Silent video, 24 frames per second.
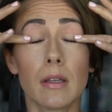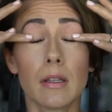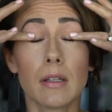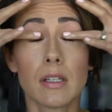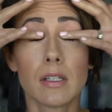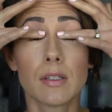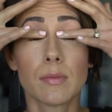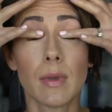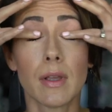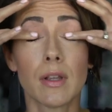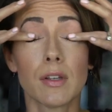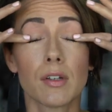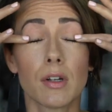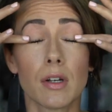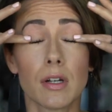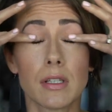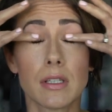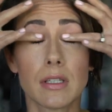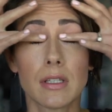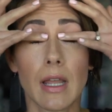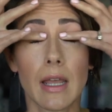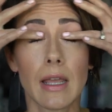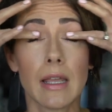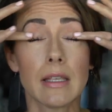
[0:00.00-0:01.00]
Just make sure
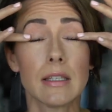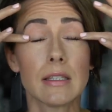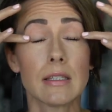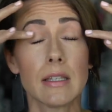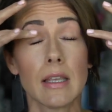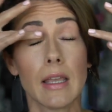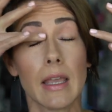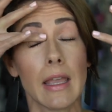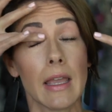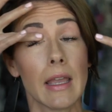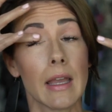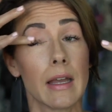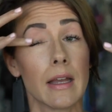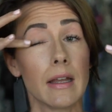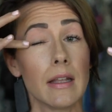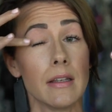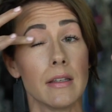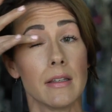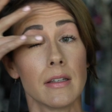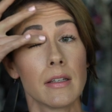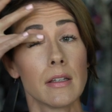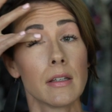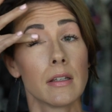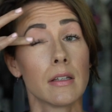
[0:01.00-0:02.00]
it's nice
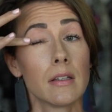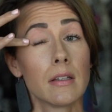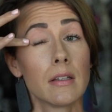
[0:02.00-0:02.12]
and